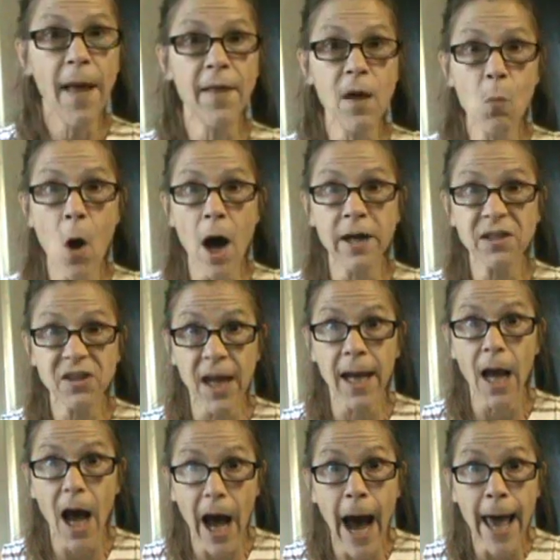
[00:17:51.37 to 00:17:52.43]
And they want to
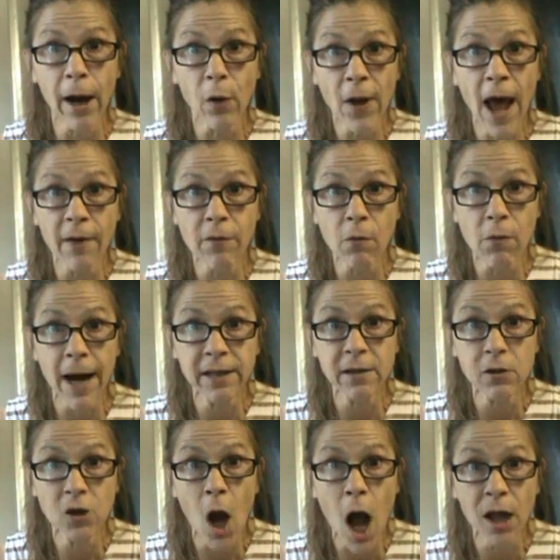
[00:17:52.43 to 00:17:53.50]
say, I don't have a right
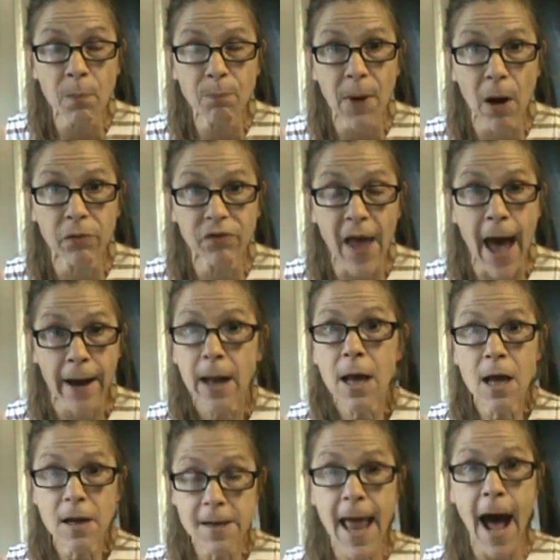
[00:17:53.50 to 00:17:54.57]
to talk about that.
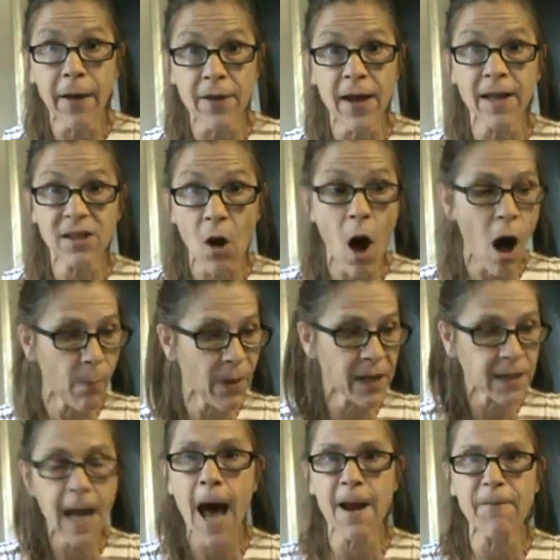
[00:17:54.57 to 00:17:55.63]
Now that it's all
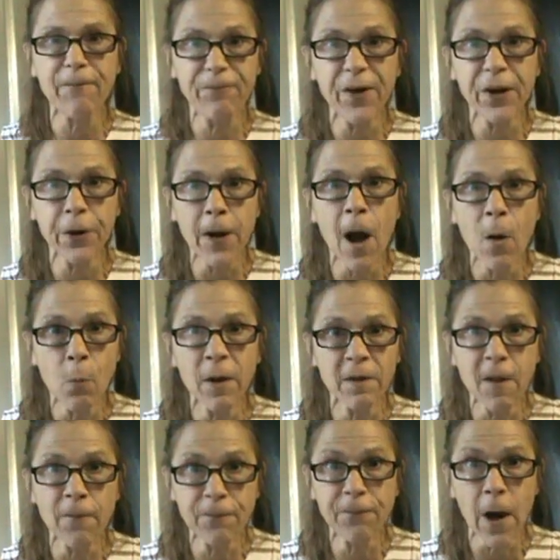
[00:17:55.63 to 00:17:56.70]
been kind of figured out
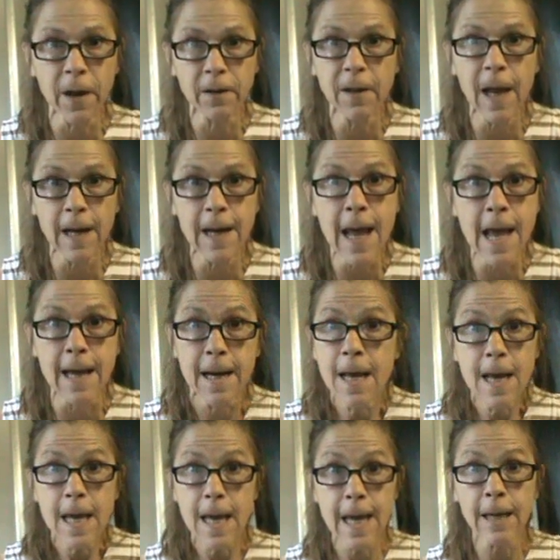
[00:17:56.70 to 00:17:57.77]
what the fuck they did.
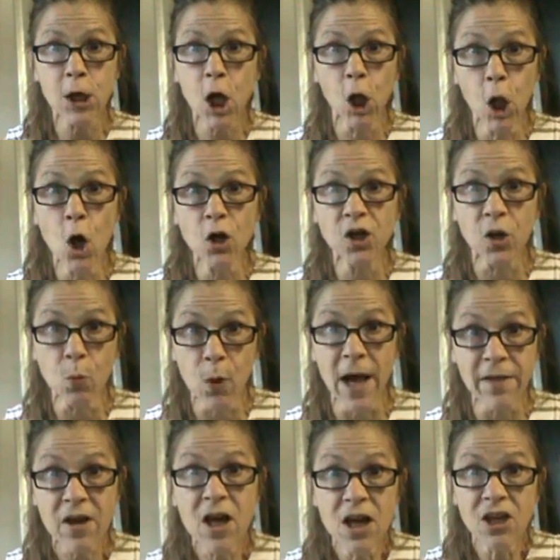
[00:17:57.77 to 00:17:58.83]
In collusion
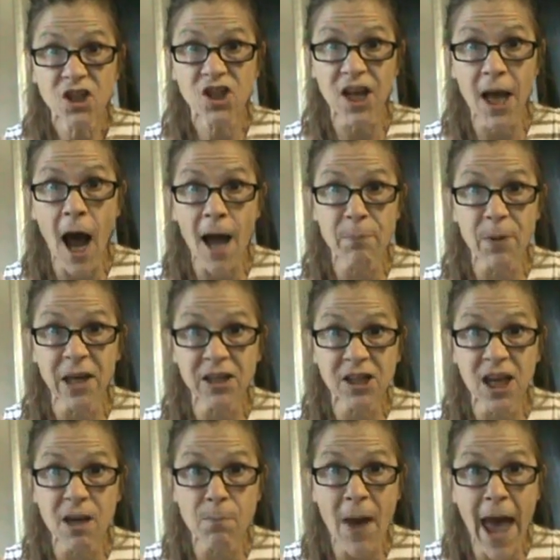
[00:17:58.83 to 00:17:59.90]
with
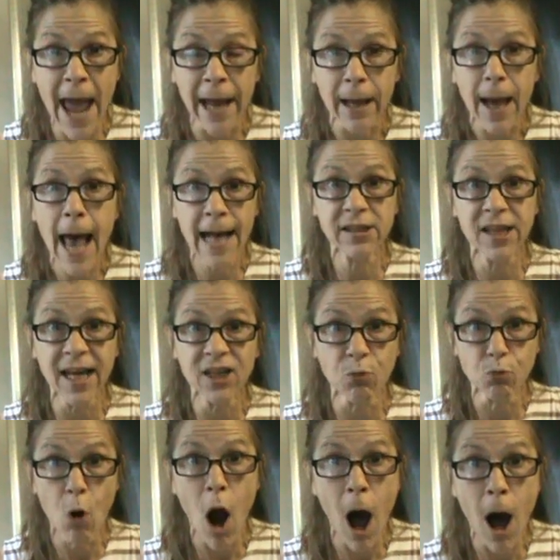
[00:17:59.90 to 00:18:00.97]
CIBC Bank. As they
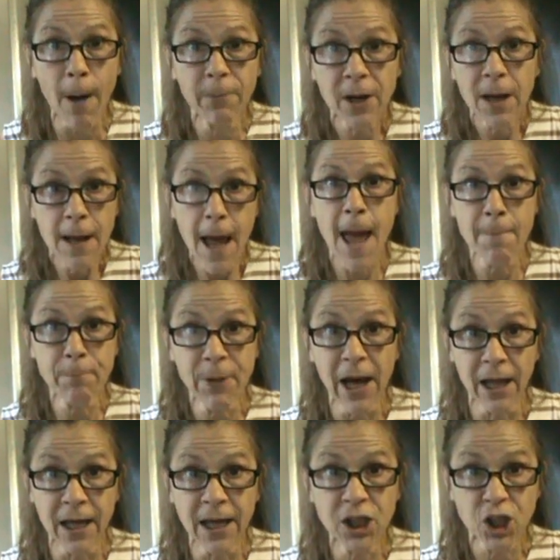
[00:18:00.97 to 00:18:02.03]
robbed and
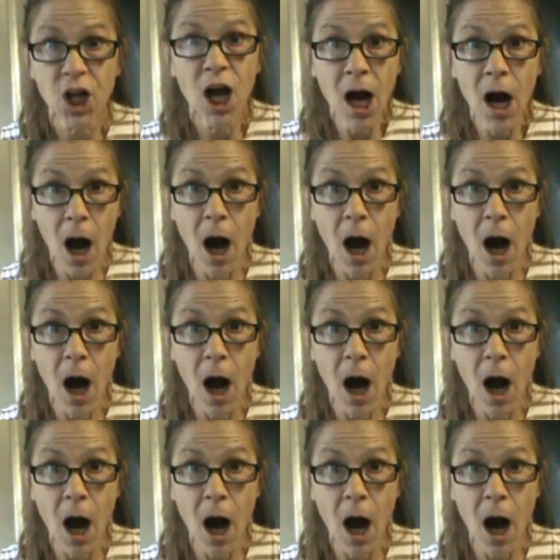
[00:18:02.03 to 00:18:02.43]
pillaged